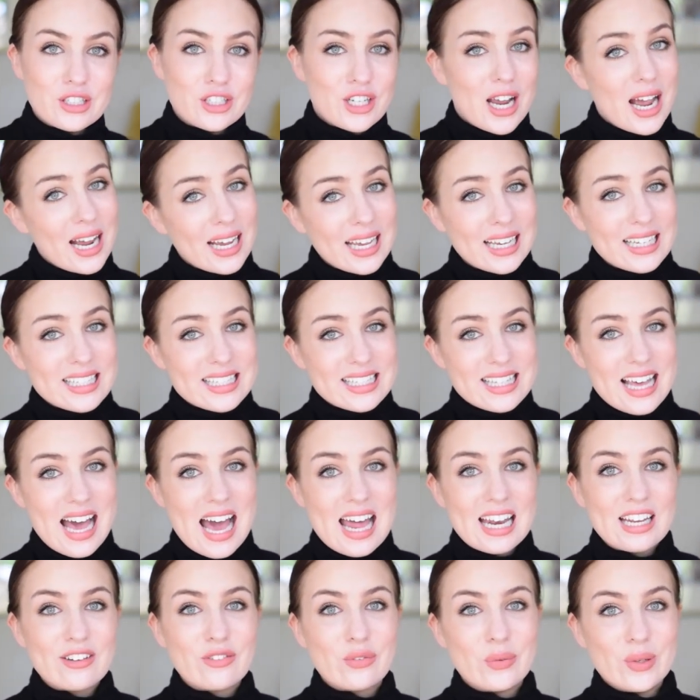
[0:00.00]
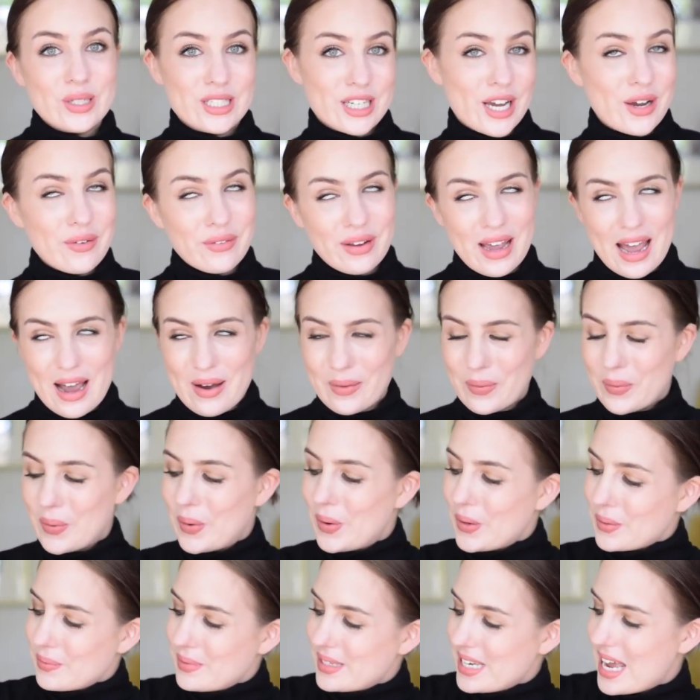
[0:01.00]
jackets then if we don't get a
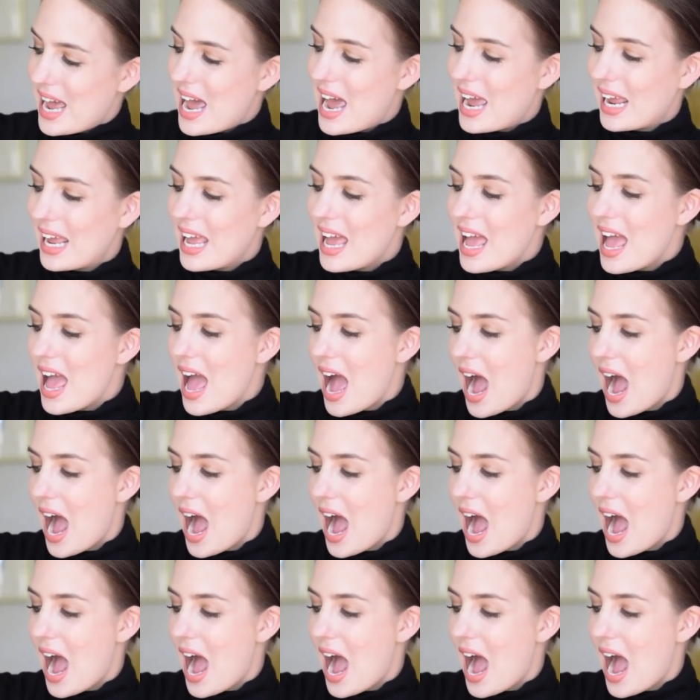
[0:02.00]
warm day.